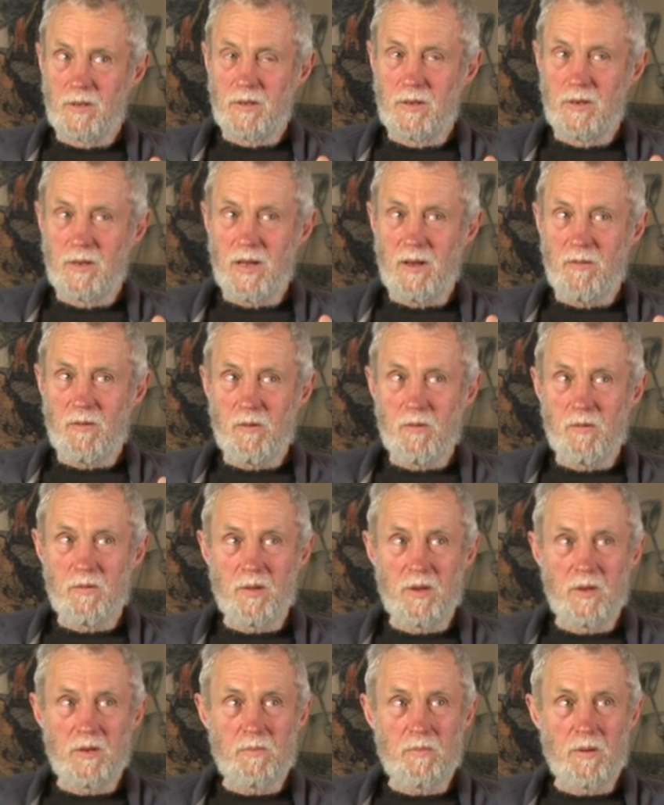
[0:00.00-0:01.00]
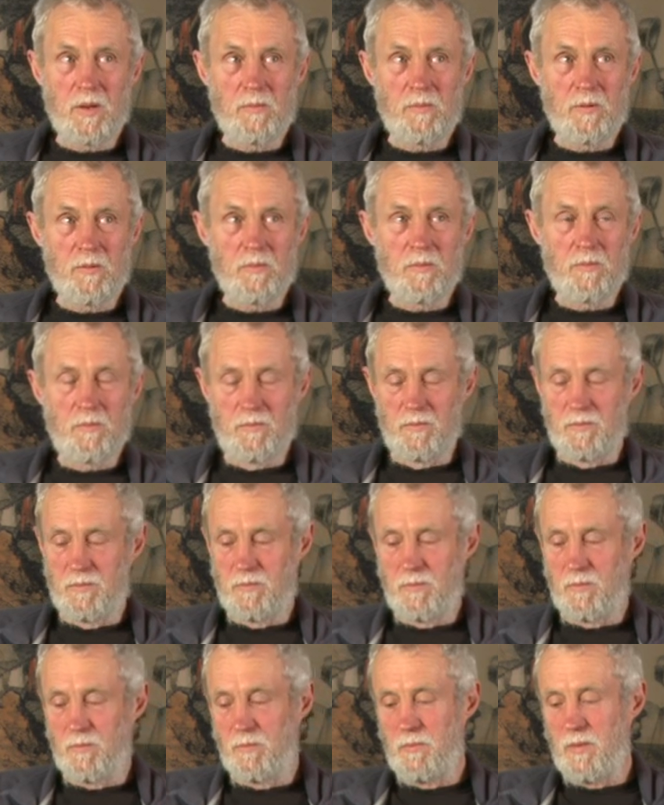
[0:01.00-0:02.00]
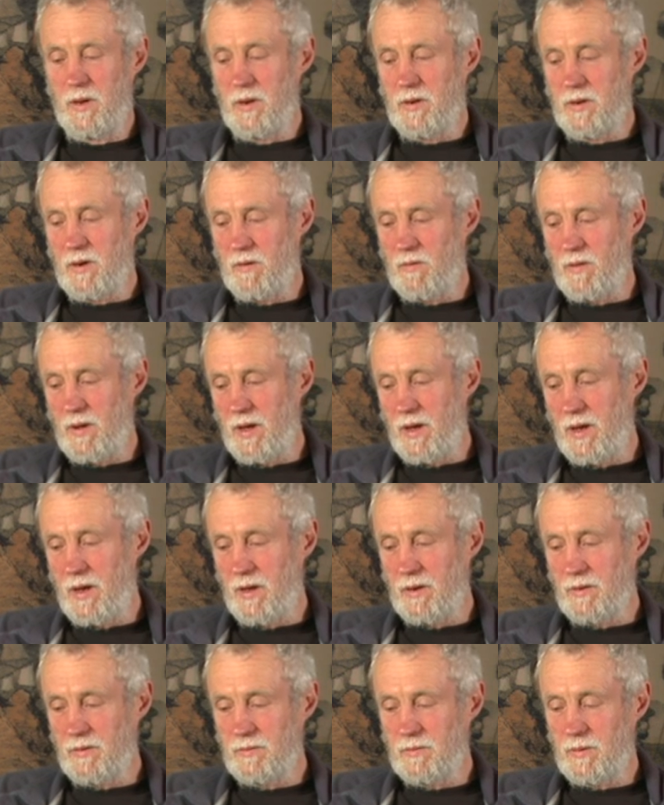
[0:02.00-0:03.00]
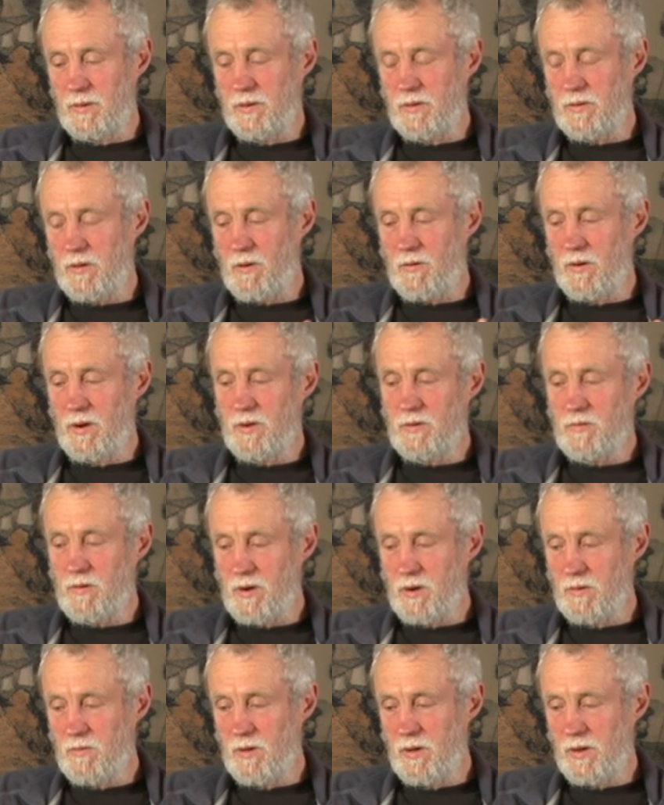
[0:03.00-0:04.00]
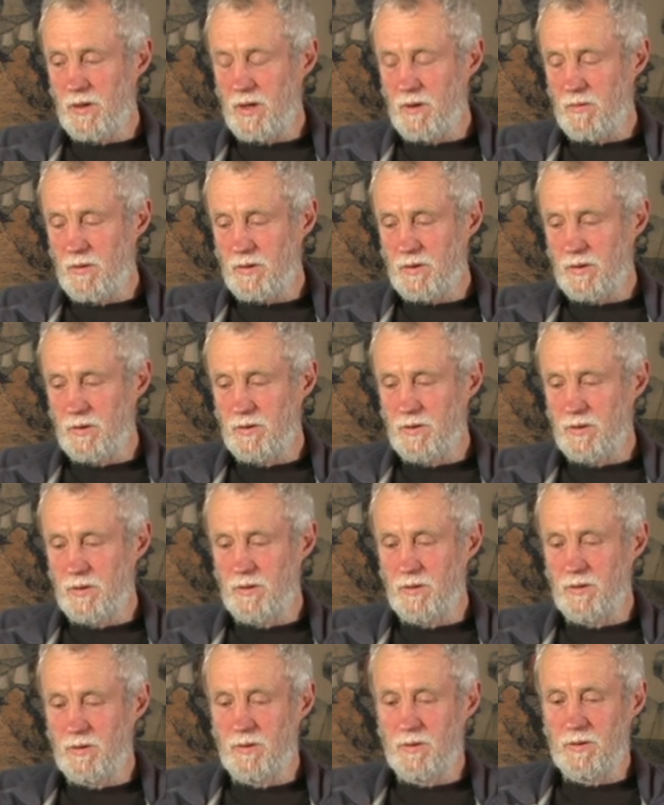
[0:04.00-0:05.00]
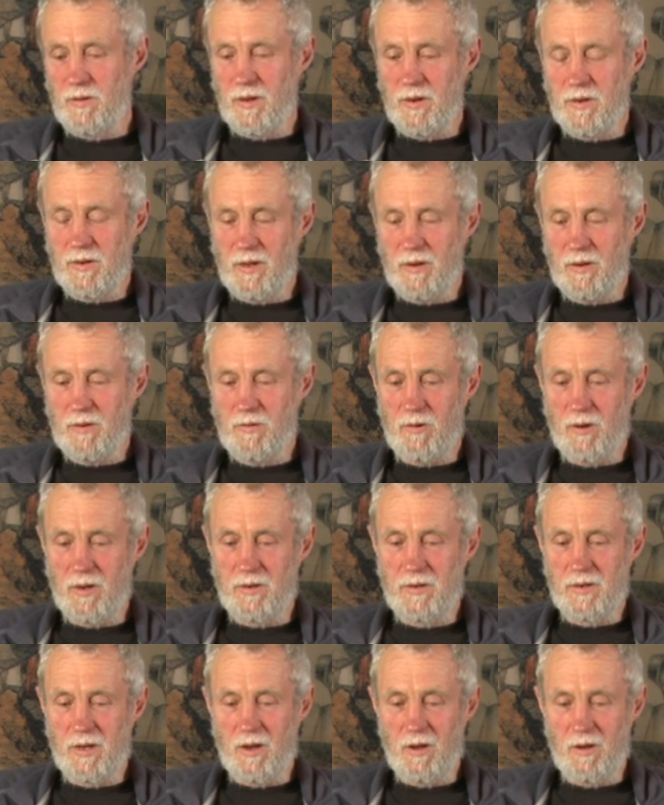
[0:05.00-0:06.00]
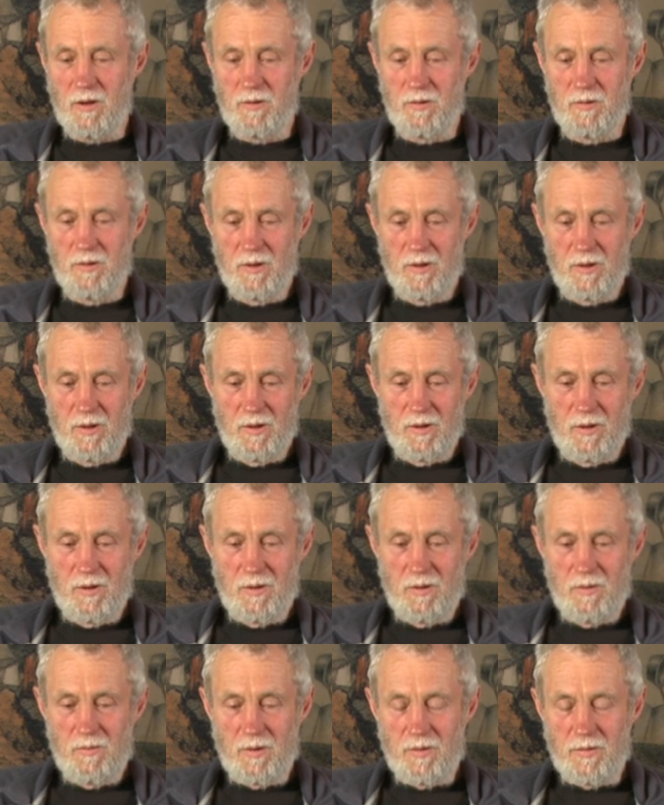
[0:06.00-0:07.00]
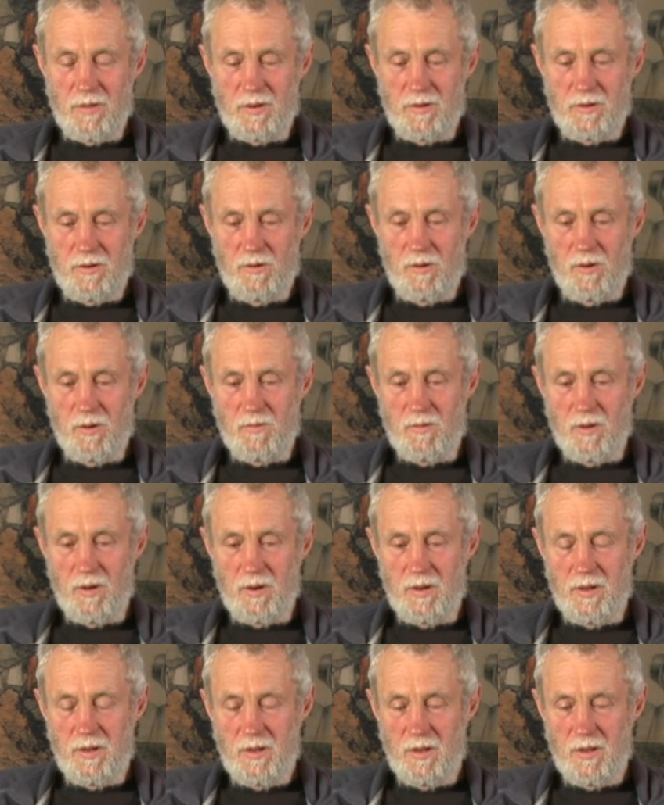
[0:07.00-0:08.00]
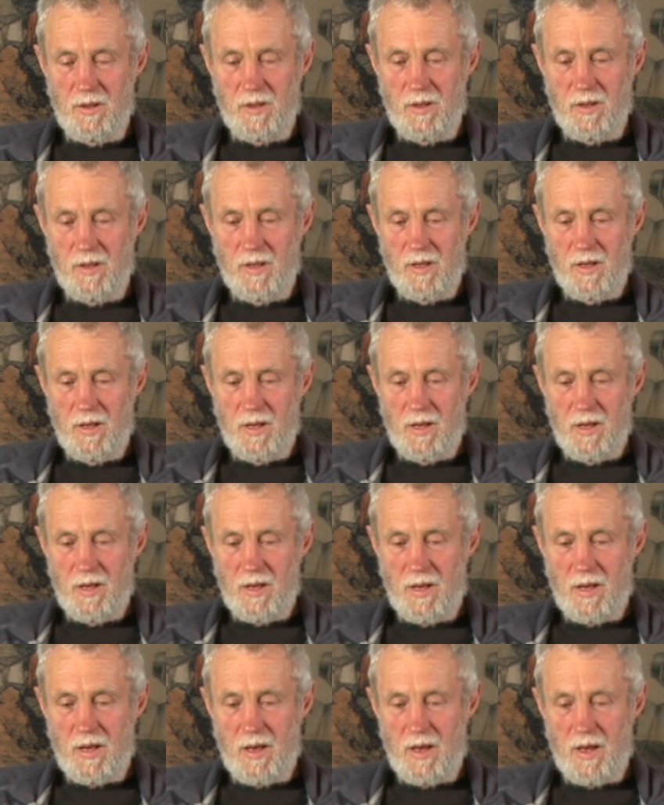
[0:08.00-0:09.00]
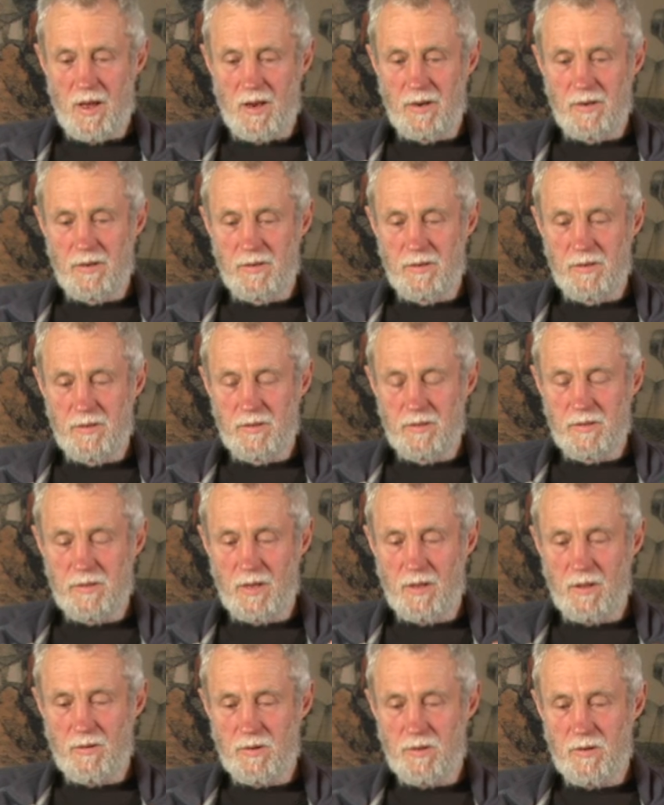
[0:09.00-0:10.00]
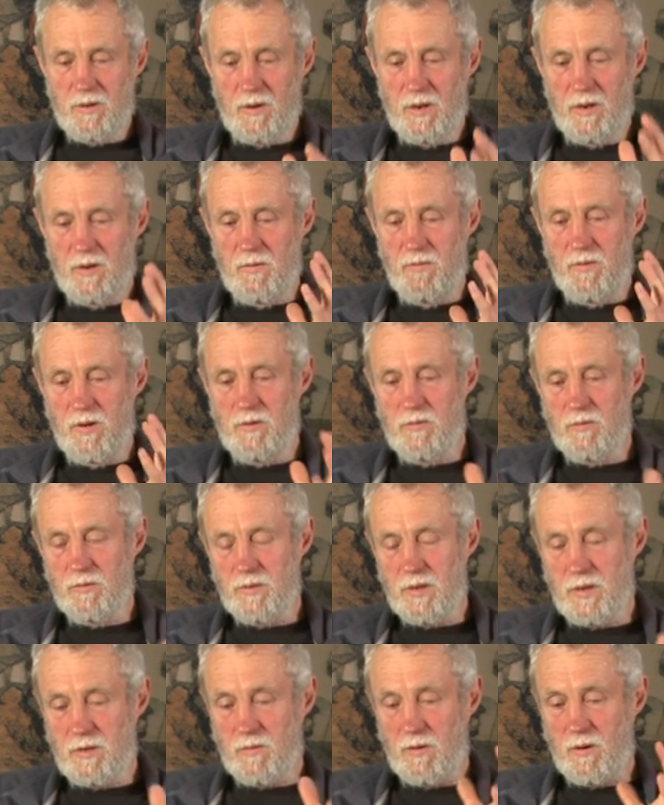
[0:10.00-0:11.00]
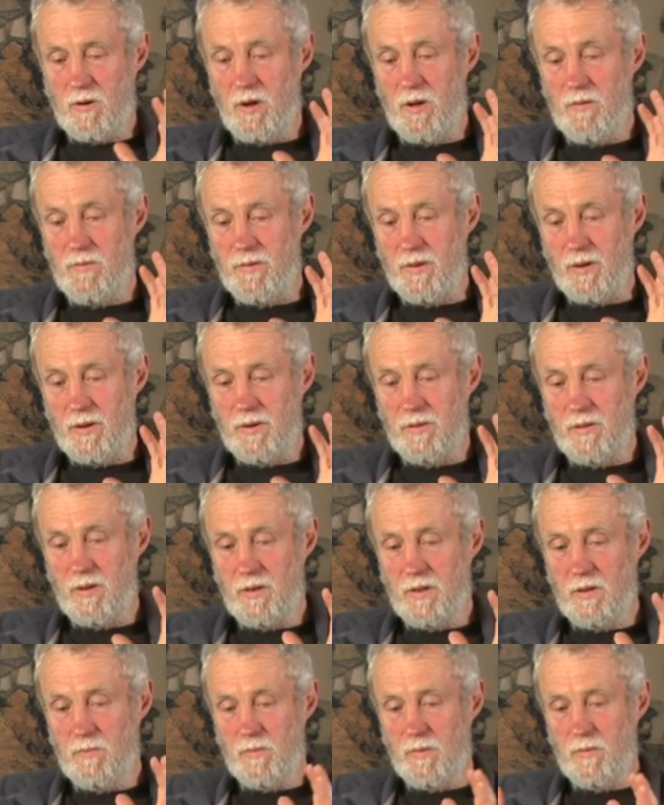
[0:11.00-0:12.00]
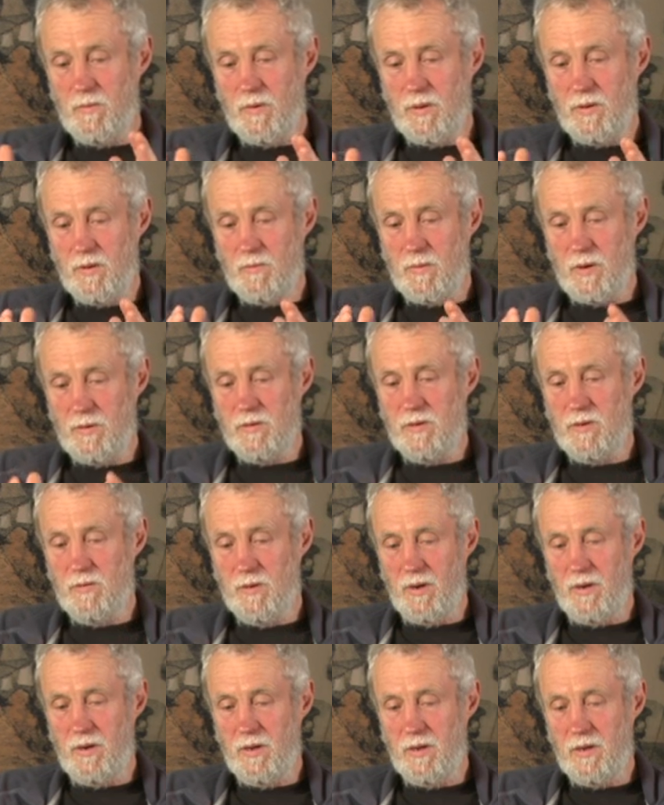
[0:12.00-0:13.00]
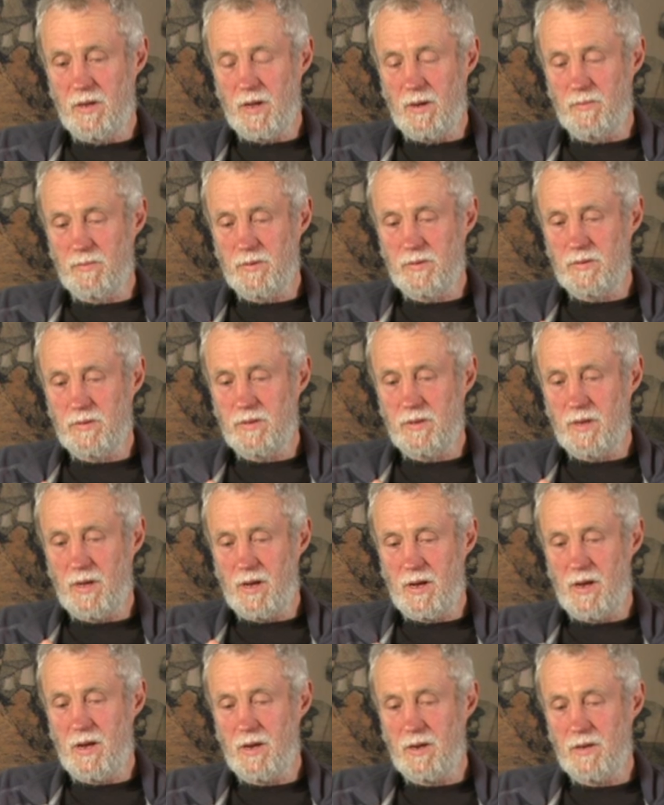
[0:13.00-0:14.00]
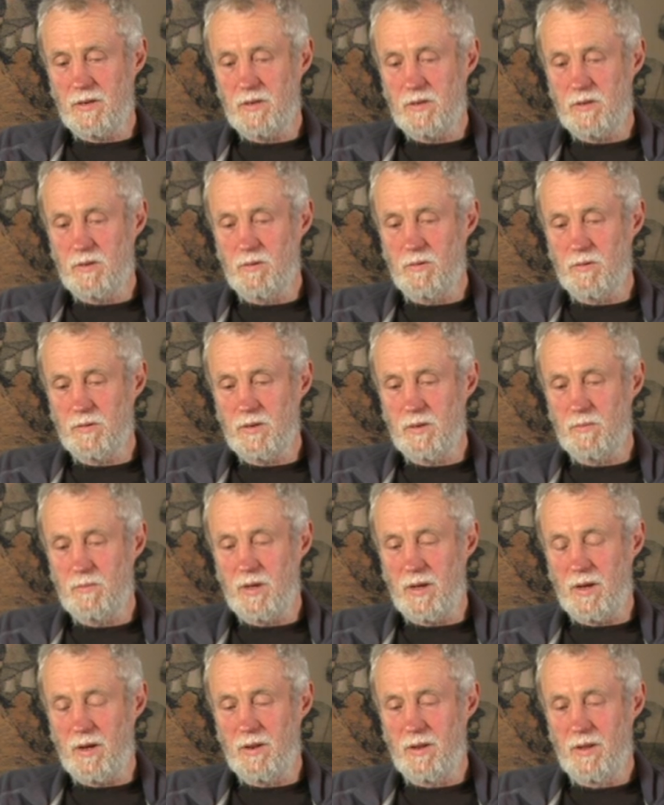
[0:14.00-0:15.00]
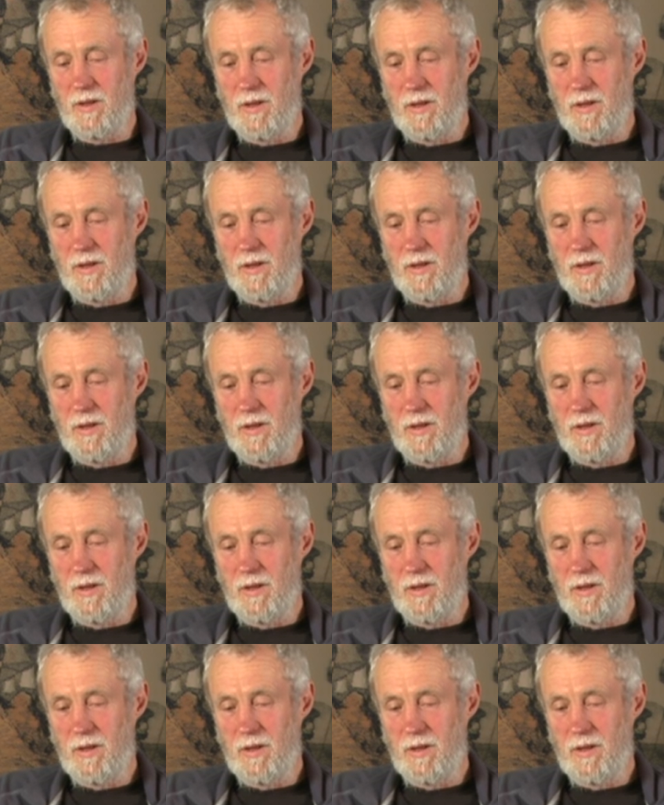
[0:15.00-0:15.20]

you have all these people milling around, the authorities trying to work out what to do, they don't quite know what they're doing really. And so they were still individuals, that's what I think. And then when the monster meeting comes, the Argus talks about